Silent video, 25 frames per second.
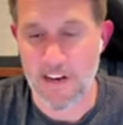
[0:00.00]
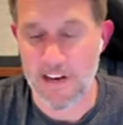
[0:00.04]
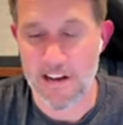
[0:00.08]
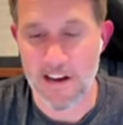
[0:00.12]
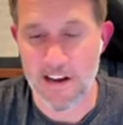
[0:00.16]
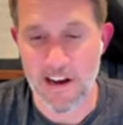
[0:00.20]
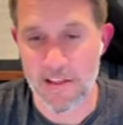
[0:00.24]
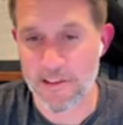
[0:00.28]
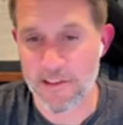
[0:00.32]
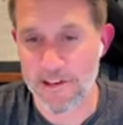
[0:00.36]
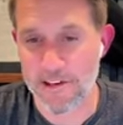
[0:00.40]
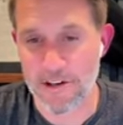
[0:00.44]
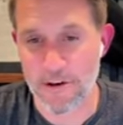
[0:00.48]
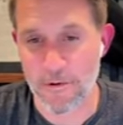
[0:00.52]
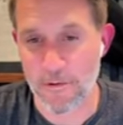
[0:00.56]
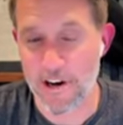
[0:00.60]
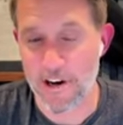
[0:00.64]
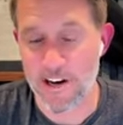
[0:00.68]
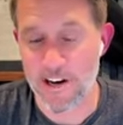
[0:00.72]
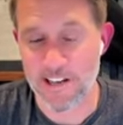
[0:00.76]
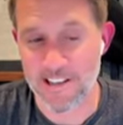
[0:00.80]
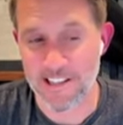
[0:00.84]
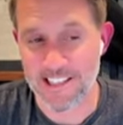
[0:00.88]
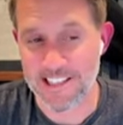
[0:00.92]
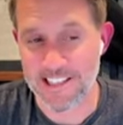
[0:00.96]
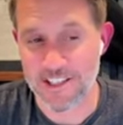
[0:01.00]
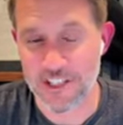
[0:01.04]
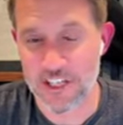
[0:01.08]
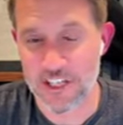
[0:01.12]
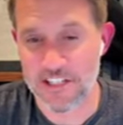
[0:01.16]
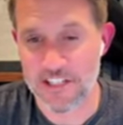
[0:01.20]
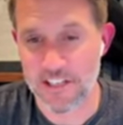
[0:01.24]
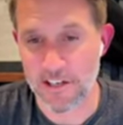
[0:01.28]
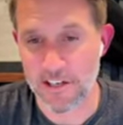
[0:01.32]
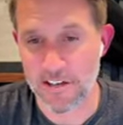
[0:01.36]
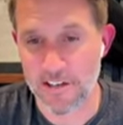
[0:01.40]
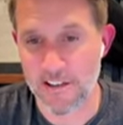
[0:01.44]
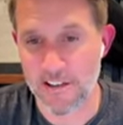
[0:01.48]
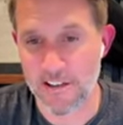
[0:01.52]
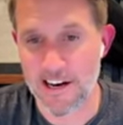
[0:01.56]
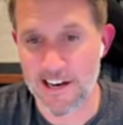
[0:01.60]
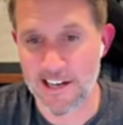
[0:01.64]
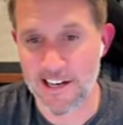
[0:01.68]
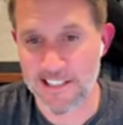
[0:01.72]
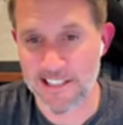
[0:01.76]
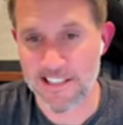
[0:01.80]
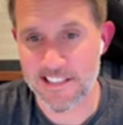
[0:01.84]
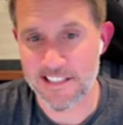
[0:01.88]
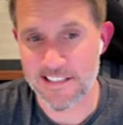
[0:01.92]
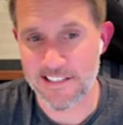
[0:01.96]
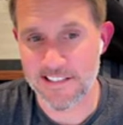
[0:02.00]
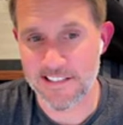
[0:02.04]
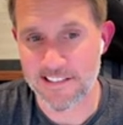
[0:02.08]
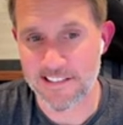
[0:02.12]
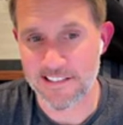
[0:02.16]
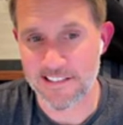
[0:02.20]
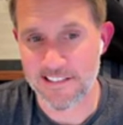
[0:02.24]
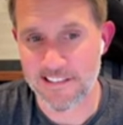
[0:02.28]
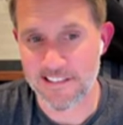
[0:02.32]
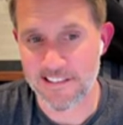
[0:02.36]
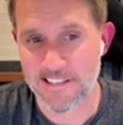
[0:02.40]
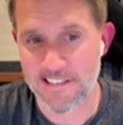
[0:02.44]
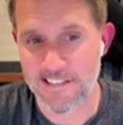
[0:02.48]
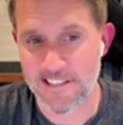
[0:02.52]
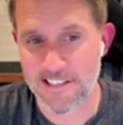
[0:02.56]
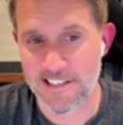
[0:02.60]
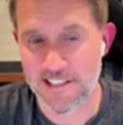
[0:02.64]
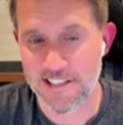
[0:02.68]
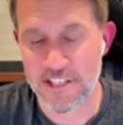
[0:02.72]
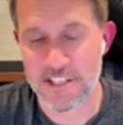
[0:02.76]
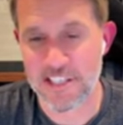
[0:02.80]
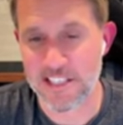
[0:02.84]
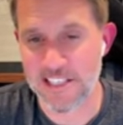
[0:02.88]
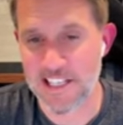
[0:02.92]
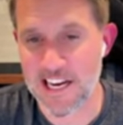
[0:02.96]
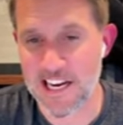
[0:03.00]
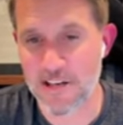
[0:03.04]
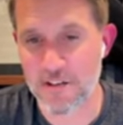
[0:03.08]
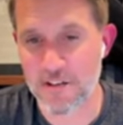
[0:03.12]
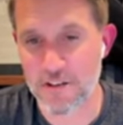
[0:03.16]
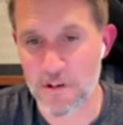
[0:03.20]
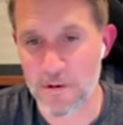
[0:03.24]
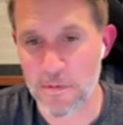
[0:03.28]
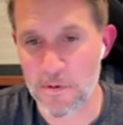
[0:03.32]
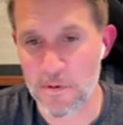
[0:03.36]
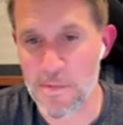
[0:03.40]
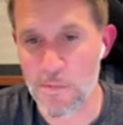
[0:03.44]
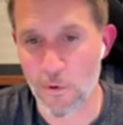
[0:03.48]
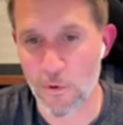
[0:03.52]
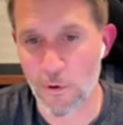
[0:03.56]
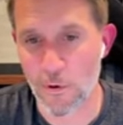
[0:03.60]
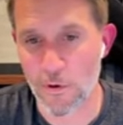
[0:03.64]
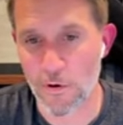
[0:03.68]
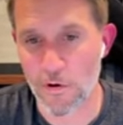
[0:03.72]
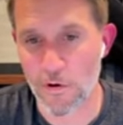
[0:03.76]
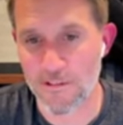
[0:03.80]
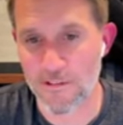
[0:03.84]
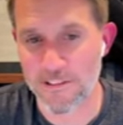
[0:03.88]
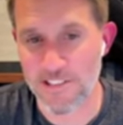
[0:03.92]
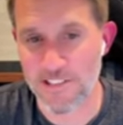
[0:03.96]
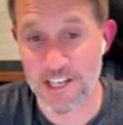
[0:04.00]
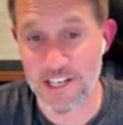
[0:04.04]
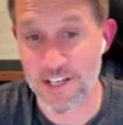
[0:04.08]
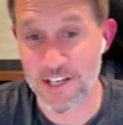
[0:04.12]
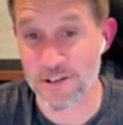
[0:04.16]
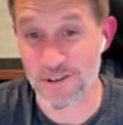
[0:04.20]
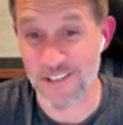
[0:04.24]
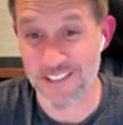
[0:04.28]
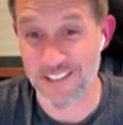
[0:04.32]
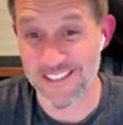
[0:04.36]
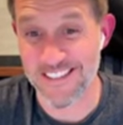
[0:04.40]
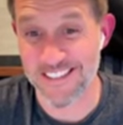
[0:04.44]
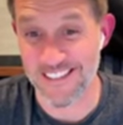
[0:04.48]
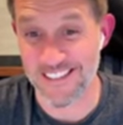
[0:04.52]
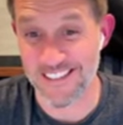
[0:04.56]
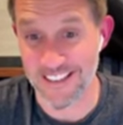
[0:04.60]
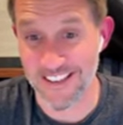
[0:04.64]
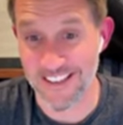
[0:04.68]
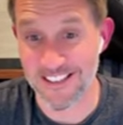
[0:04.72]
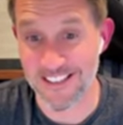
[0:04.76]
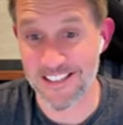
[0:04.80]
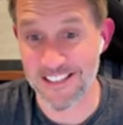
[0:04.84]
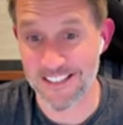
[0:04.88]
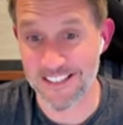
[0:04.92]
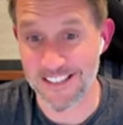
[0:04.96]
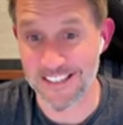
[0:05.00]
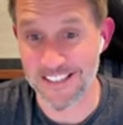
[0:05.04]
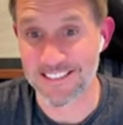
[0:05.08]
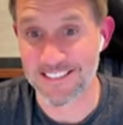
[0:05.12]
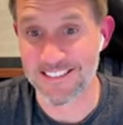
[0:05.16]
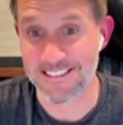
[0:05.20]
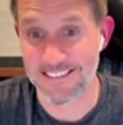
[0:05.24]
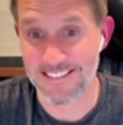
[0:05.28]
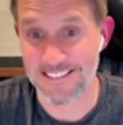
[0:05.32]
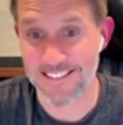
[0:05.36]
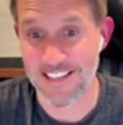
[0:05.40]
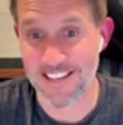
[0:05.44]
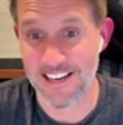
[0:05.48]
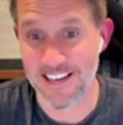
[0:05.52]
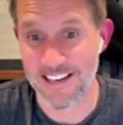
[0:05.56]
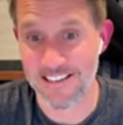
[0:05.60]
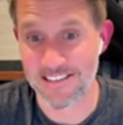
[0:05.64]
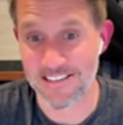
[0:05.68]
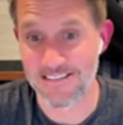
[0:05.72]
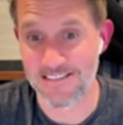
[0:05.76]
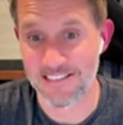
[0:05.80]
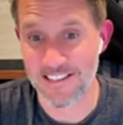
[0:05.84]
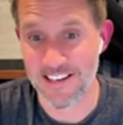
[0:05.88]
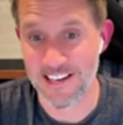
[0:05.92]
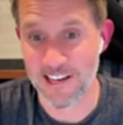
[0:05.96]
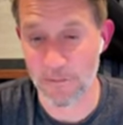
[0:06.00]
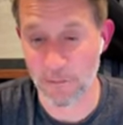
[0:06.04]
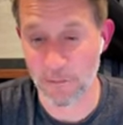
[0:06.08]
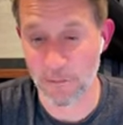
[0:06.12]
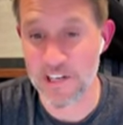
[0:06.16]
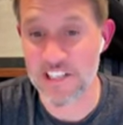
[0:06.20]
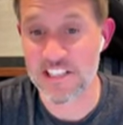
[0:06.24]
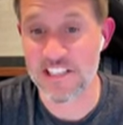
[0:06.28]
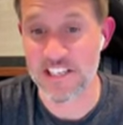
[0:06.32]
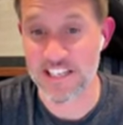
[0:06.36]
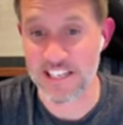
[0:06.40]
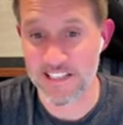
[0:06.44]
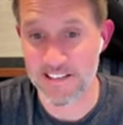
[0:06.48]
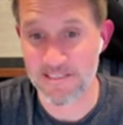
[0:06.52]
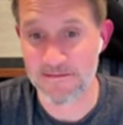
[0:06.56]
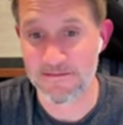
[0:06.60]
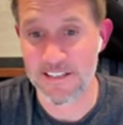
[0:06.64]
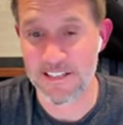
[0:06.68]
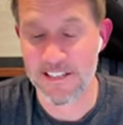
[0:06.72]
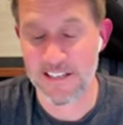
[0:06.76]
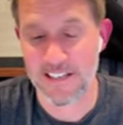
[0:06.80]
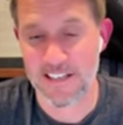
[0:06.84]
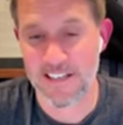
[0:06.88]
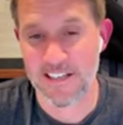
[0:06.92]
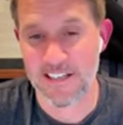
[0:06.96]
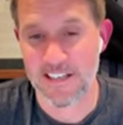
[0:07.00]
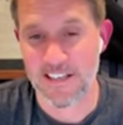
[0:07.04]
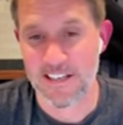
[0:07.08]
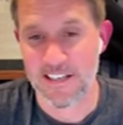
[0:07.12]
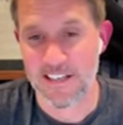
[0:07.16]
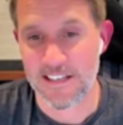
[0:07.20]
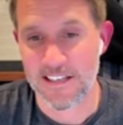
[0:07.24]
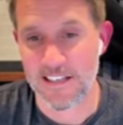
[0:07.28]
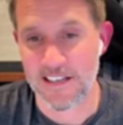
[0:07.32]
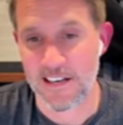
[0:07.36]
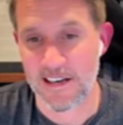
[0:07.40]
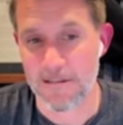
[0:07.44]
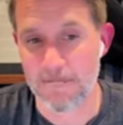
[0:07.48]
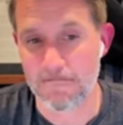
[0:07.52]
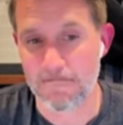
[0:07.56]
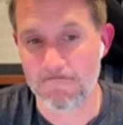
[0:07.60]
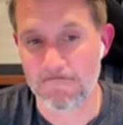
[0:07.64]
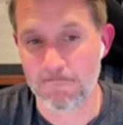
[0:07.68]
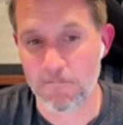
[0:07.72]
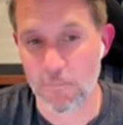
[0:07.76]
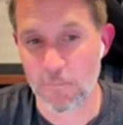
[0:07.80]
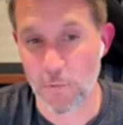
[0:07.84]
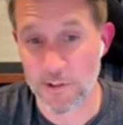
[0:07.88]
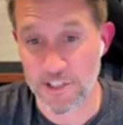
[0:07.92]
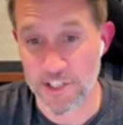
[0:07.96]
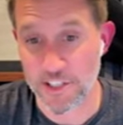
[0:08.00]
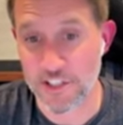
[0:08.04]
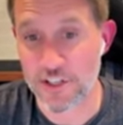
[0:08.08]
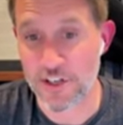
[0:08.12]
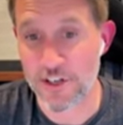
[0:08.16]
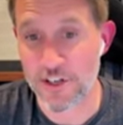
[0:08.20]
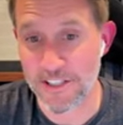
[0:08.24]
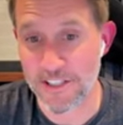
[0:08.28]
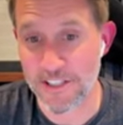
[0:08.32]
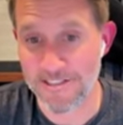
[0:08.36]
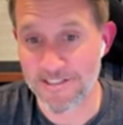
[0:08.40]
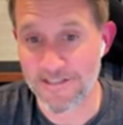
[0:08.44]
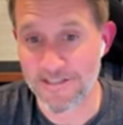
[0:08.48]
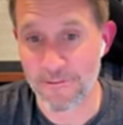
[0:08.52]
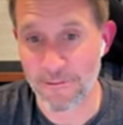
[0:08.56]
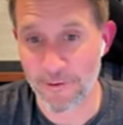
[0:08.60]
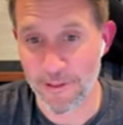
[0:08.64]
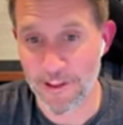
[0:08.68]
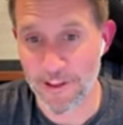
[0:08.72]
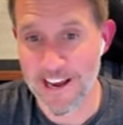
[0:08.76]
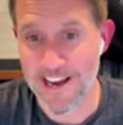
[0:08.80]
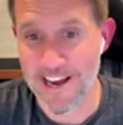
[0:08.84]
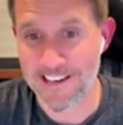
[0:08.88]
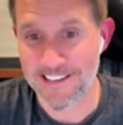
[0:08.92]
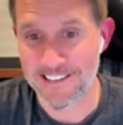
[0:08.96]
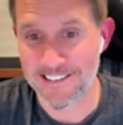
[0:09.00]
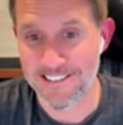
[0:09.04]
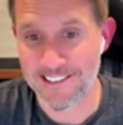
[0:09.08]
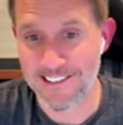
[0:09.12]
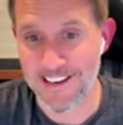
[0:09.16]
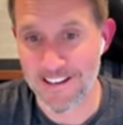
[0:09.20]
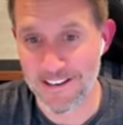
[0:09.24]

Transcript: I, I, think you're right. Like it just unlocks, it just allows you to be more dangerous, honestly, mm-hmm. and mm-hmm. and risky, mm-hmm. Um, which is good for that.